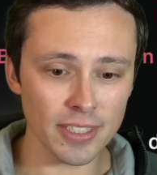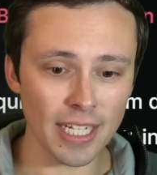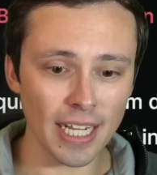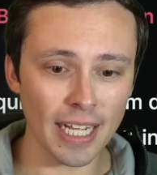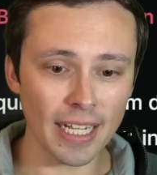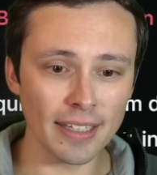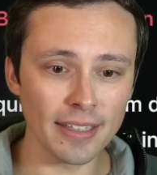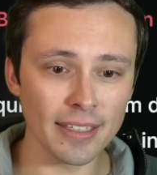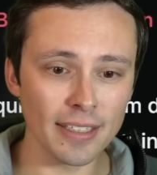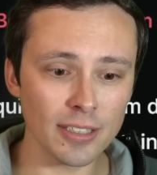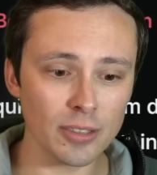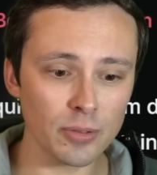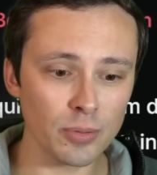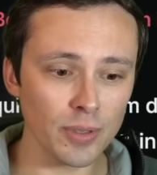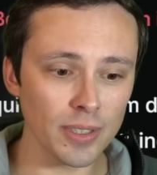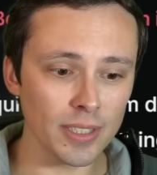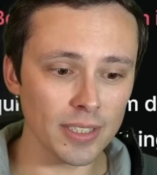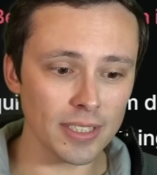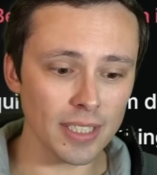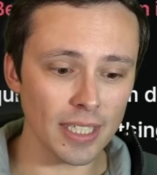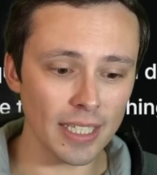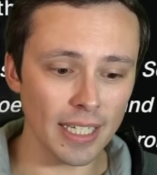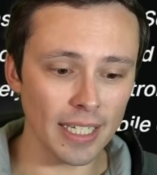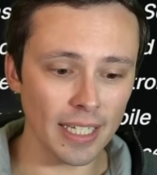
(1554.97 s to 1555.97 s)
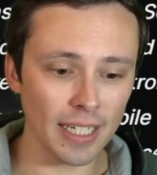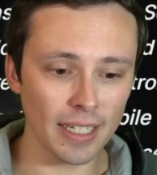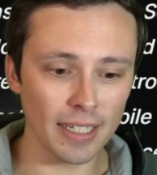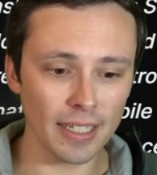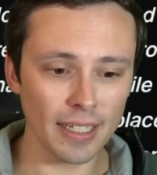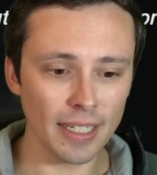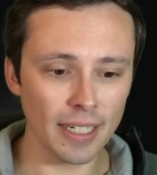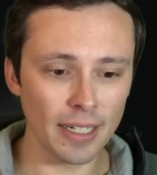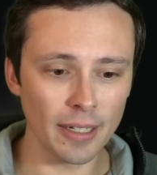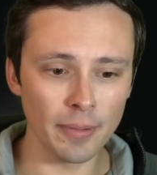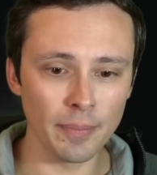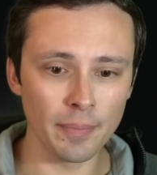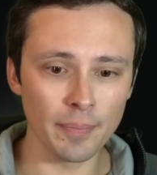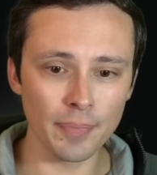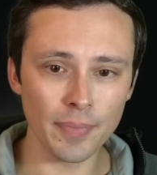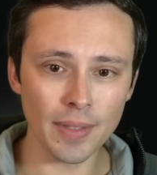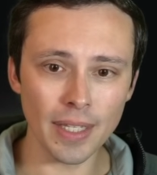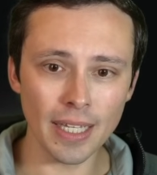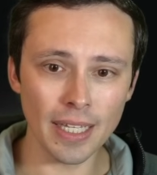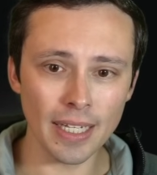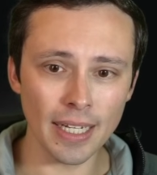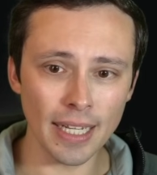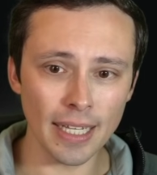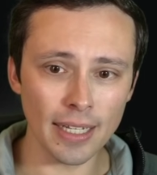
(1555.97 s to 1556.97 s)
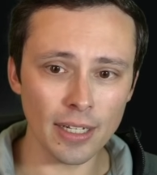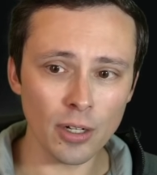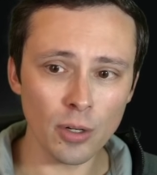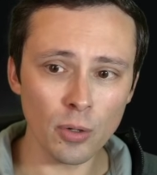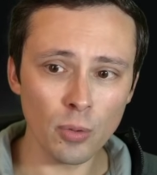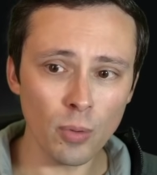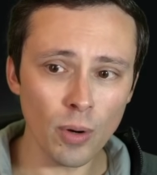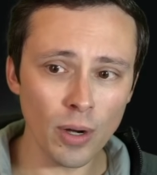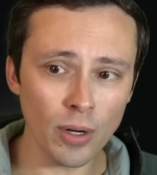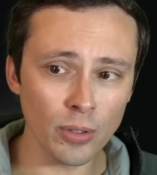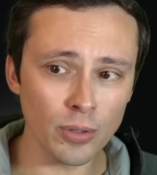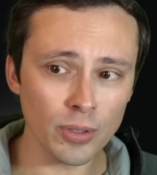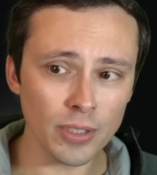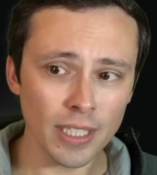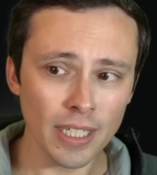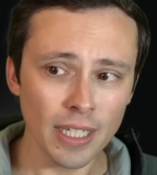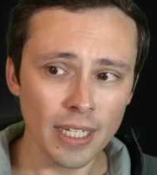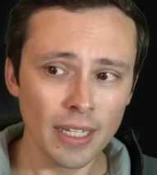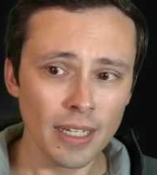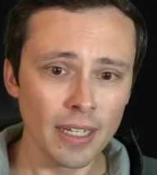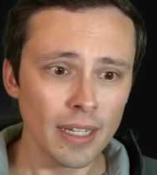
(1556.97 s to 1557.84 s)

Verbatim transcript: and this was uh, um, in a quote.